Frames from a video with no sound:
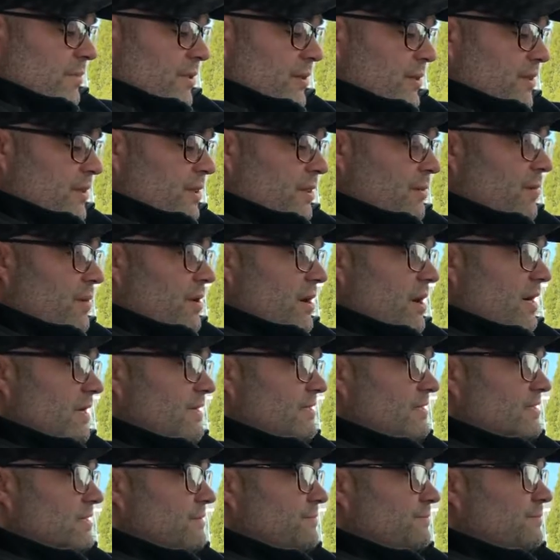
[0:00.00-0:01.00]
it out of the
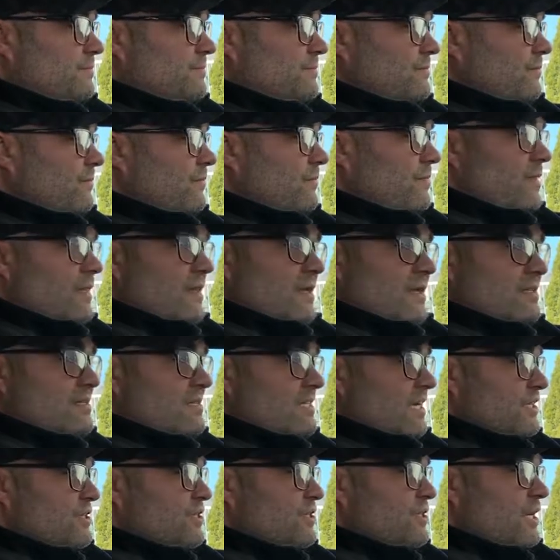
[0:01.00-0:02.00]
box, a
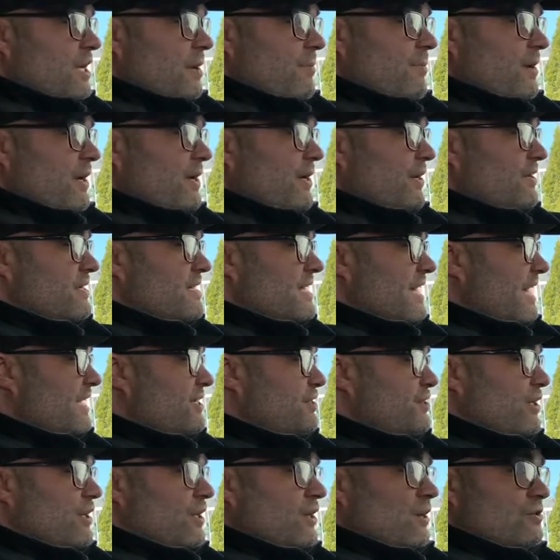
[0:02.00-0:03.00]
suction cup on your
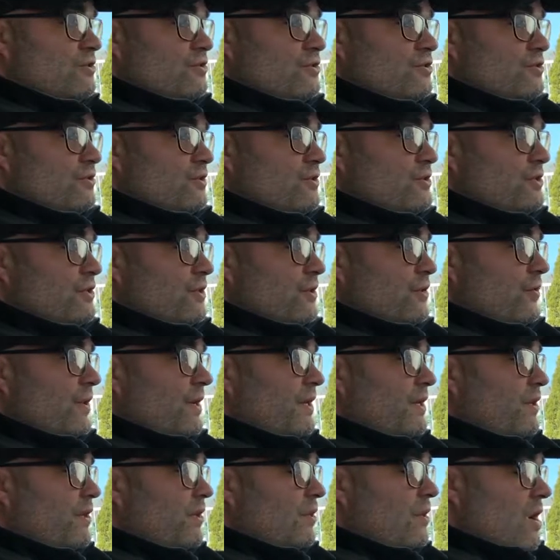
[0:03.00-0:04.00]
dash. You can also do to your
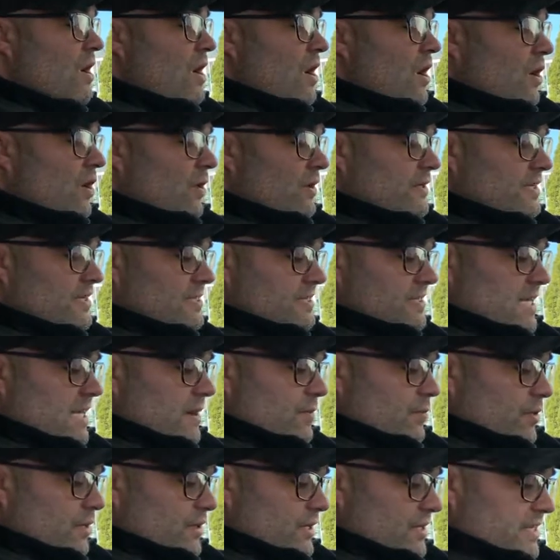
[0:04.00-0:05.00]
window or does
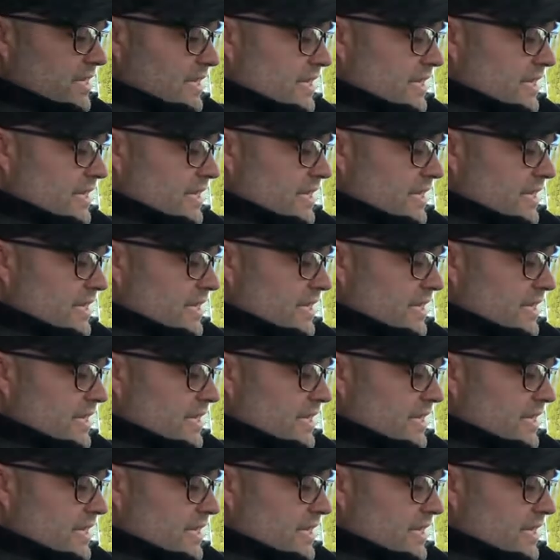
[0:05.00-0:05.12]
come with it,